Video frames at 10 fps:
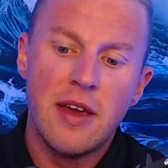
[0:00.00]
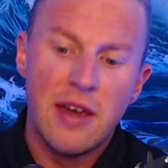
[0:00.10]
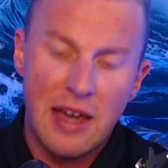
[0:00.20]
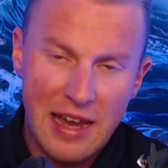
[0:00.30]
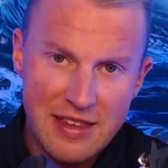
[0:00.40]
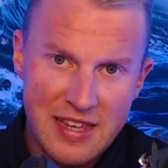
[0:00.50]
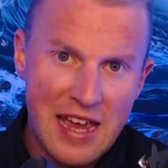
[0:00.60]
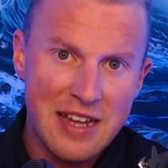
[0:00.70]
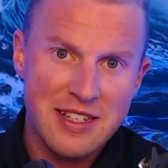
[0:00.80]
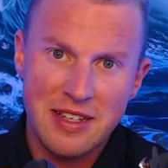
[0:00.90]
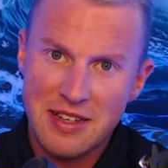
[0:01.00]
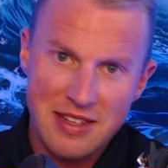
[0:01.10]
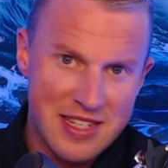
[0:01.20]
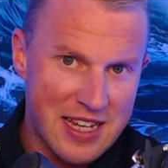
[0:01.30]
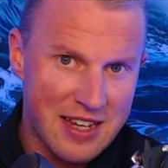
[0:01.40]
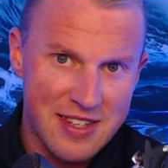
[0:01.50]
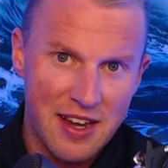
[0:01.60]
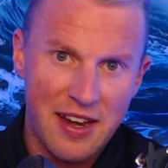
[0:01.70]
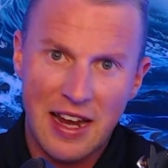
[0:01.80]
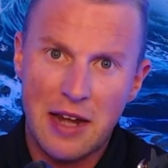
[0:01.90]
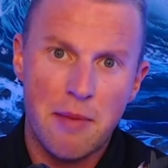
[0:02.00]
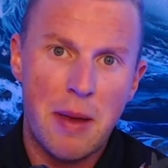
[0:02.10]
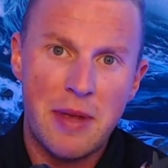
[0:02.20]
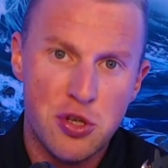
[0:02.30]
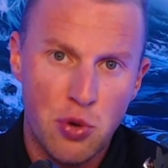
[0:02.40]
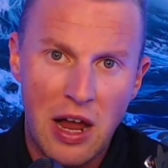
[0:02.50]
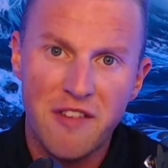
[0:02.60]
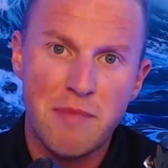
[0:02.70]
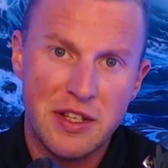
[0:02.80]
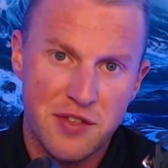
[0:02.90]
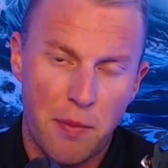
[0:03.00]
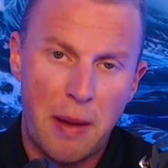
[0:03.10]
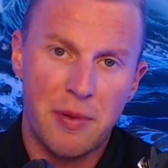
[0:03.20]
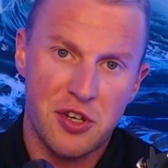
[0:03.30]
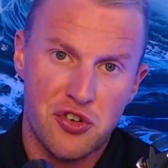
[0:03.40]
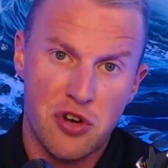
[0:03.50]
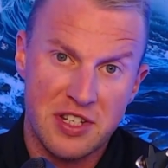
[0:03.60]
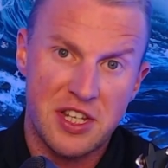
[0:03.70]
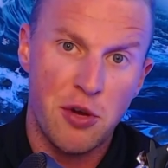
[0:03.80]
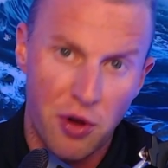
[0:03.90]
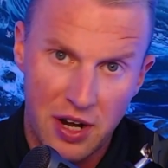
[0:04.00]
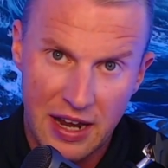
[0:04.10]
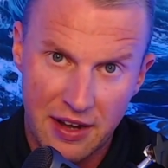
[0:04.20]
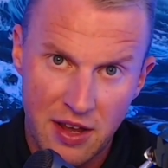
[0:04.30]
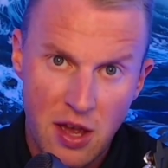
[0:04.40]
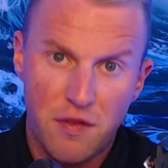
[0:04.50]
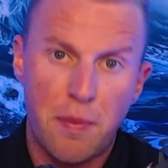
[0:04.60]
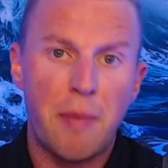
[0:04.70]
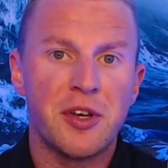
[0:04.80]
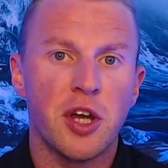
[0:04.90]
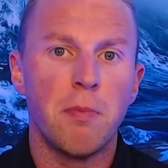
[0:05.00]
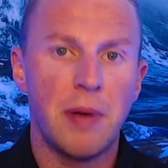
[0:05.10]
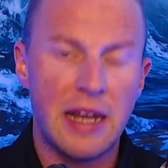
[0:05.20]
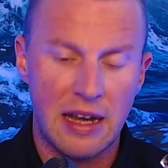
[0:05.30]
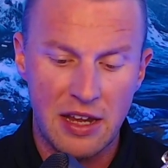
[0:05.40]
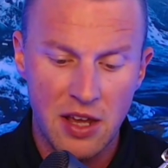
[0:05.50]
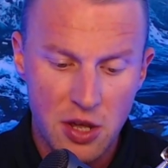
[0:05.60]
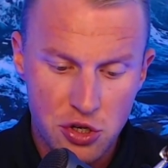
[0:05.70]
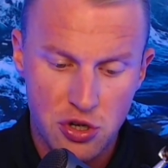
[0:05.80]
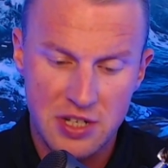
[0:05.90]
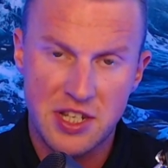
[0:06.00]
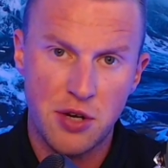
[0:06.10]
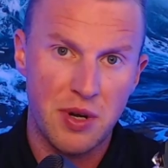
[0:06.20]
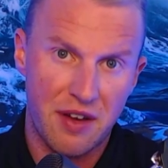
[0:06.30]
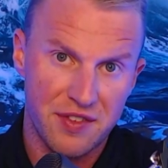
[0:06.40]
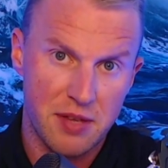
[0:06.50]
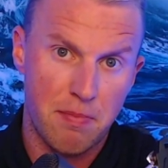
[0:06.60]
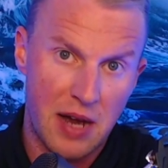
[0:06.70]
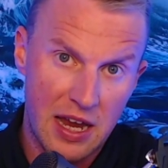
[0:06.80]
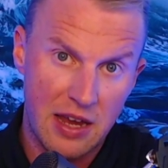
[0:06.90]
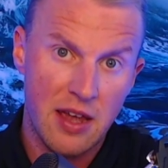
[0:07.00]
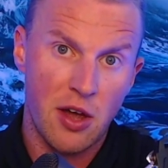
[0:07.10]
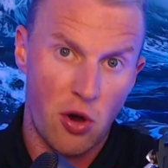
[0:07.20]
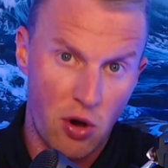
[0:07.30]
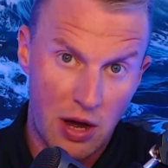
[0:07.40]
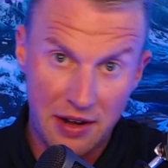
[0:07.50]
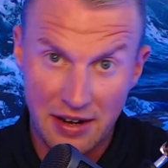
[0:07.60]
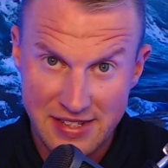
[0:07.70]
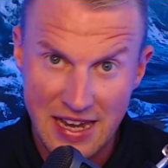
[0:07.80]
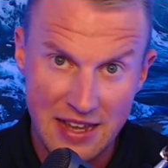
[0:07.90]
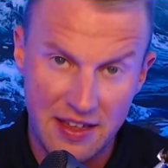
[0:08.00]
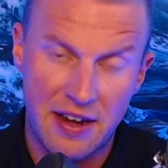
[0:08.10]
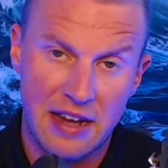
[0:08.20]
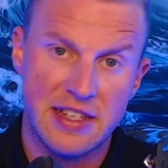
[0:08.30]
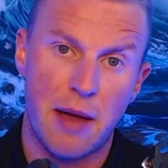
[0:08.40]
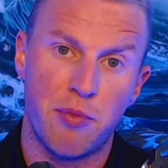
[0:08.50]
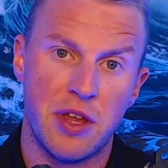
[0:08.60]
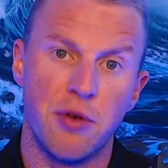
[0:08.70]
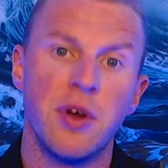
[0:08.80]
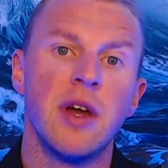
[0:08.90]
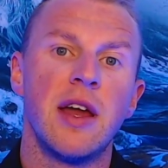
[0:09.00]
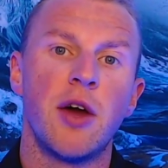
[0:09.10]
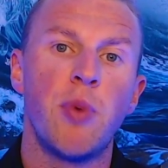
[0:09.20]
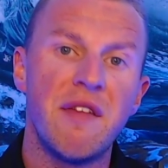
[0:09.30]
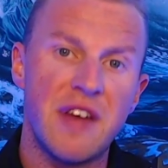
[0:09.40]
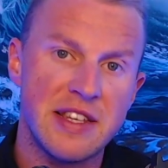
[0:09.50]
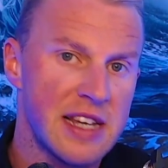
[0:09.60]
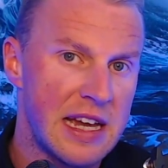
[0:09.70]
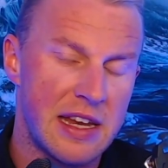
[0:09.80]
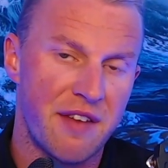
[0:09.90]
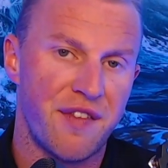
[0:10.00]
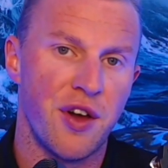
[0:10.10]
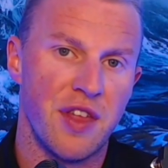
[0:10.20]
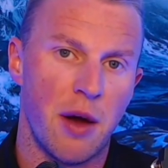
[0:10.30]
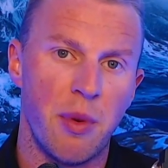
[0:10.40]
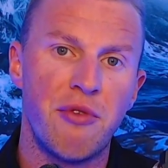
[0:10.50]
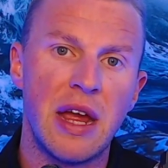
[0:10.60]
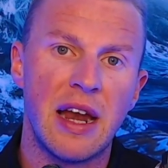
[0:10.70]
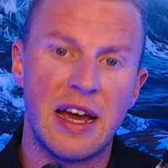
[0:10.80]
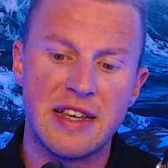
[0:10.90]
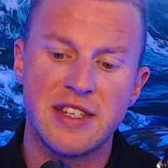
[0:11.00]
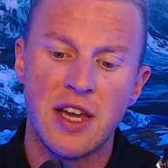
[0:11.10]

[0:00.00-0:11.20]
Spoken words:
it takes 6 to 9, maybe 12 months for people to trust you online, for people to completely trust you enough to buy and take that next step with you. Now, we investigated it further and we realized